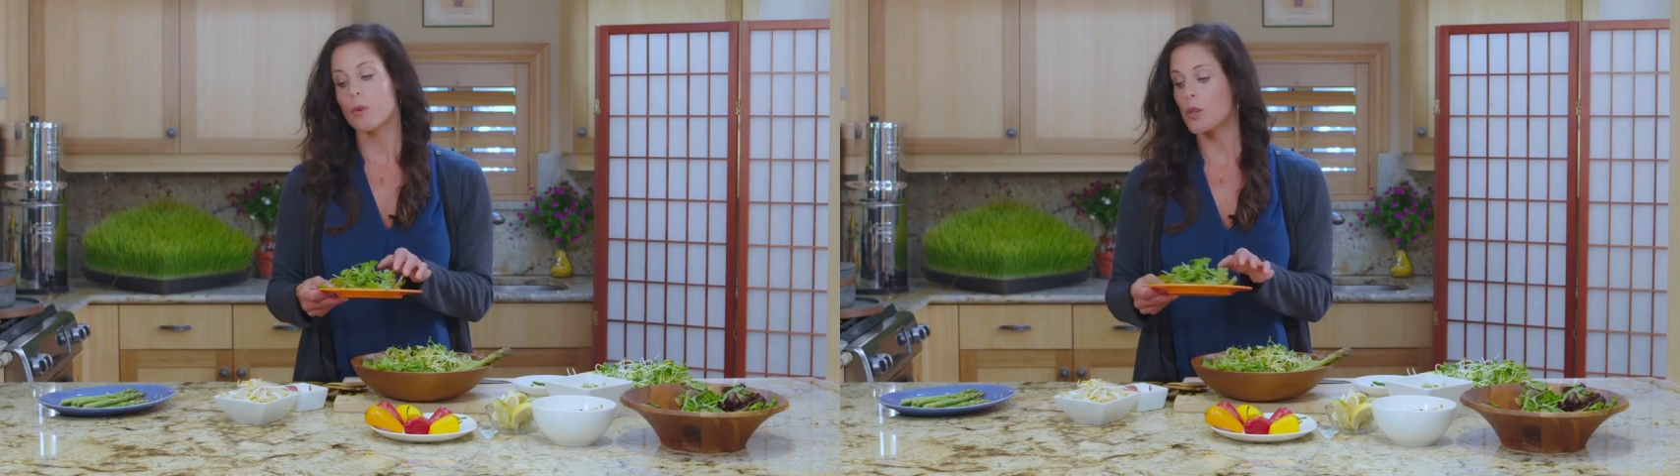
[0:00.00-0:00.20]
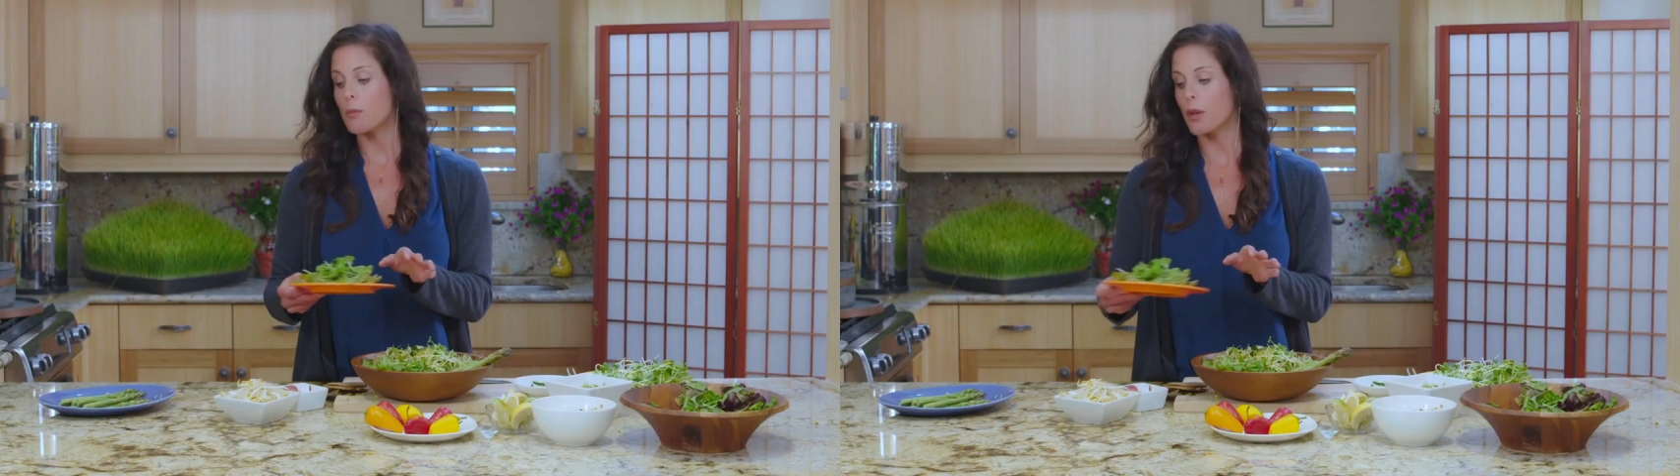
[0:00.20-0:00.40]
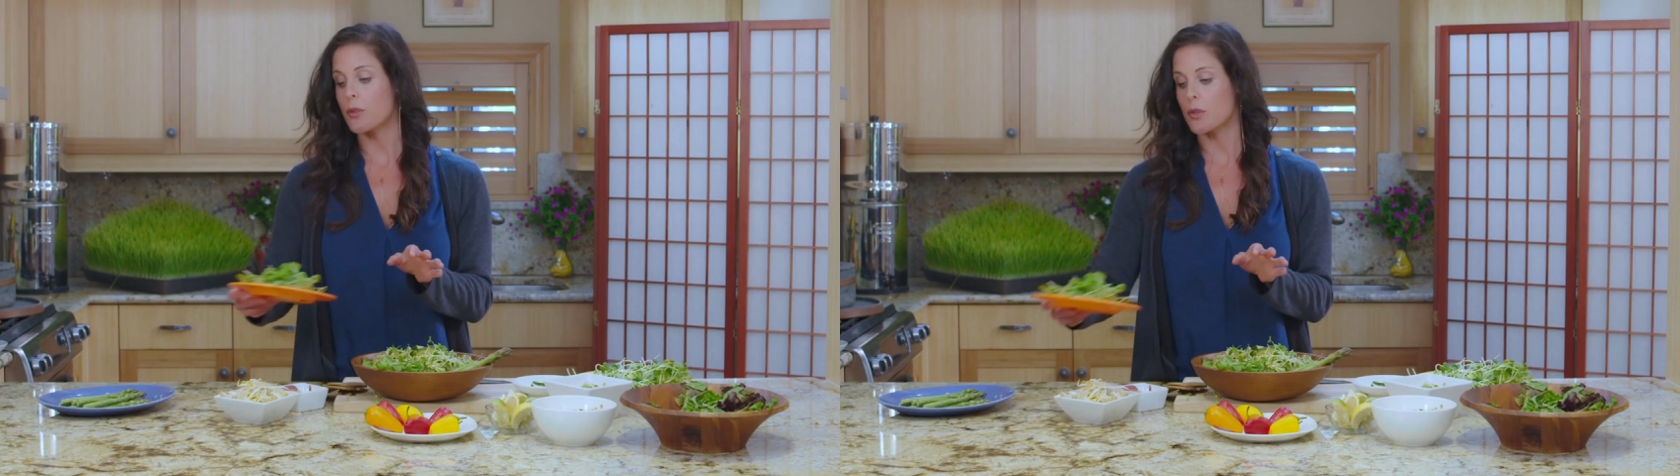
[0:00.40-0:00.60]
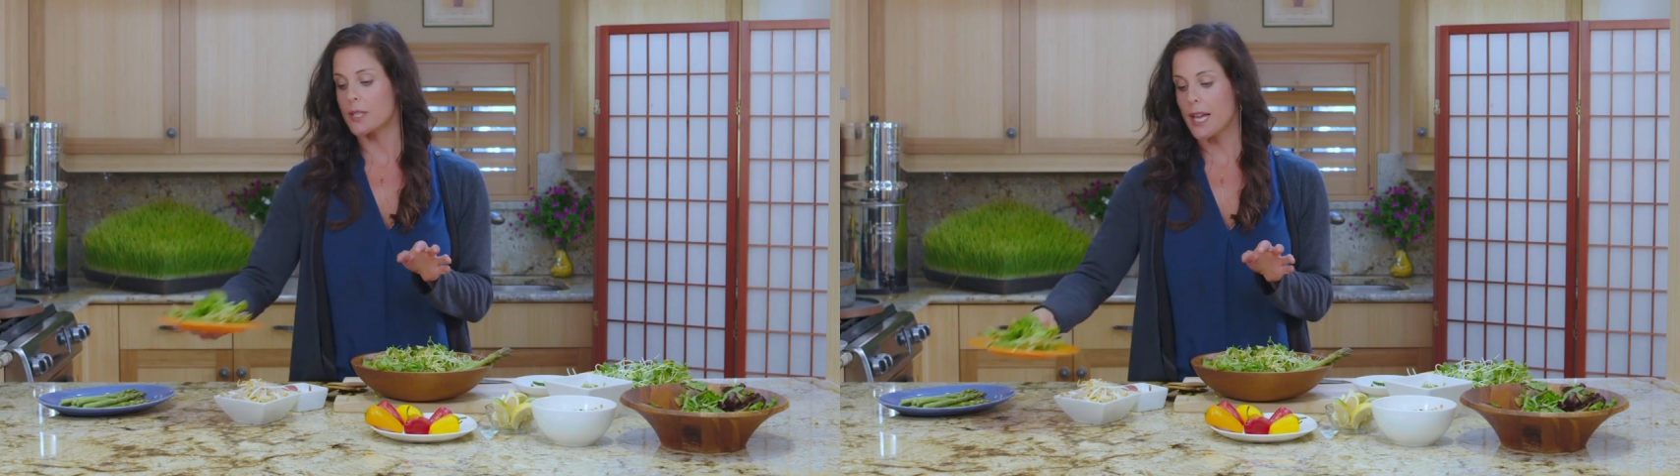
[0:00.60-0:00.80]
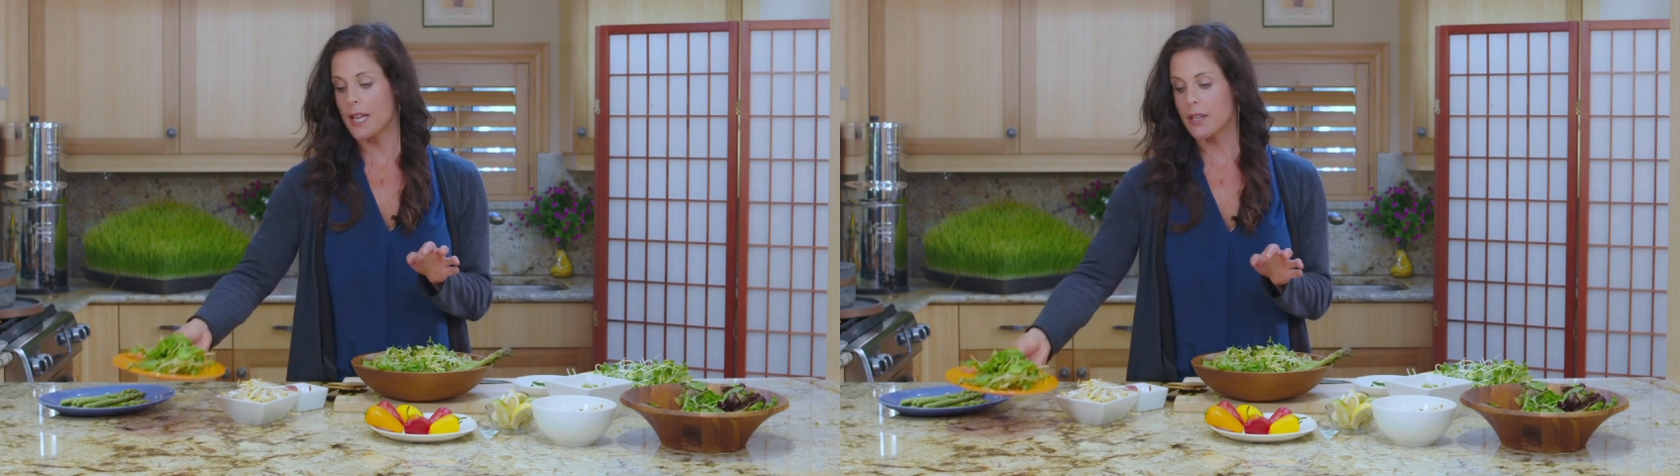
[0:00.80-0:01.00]
when you build your
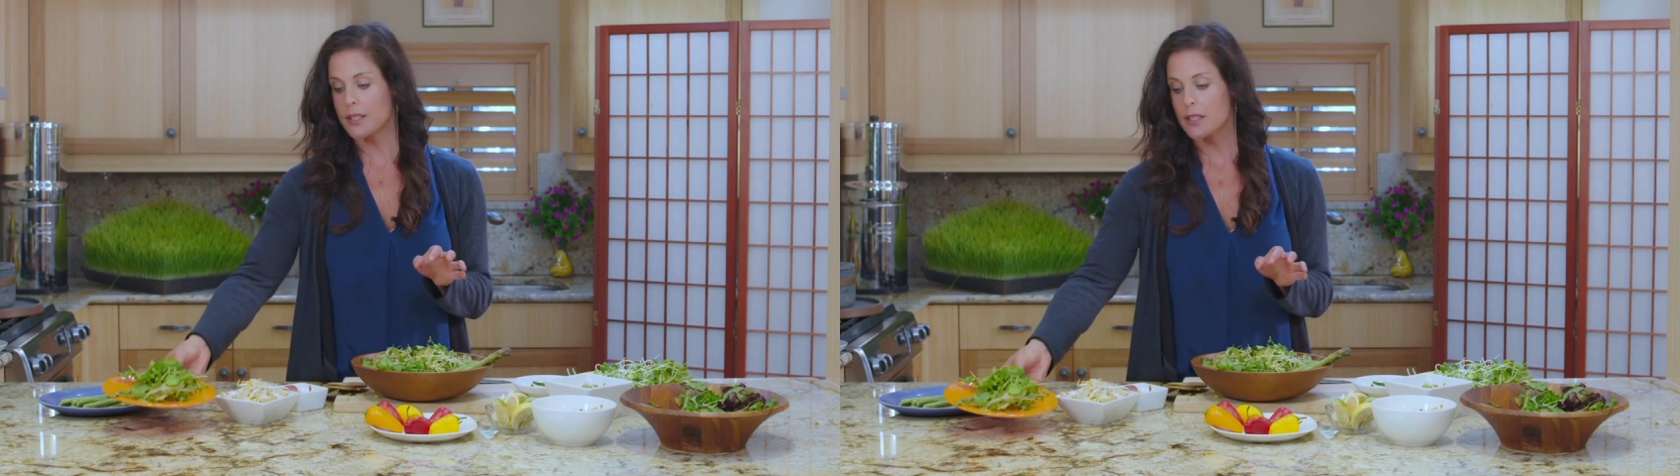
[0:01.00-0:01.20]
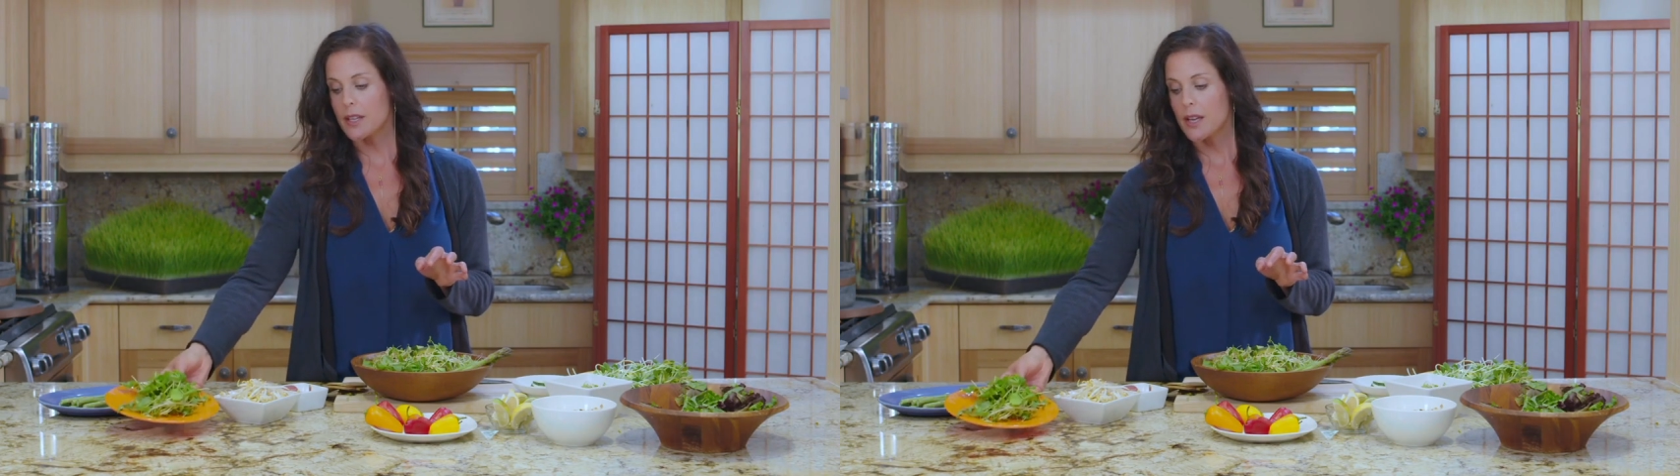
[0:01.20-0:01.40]
salad.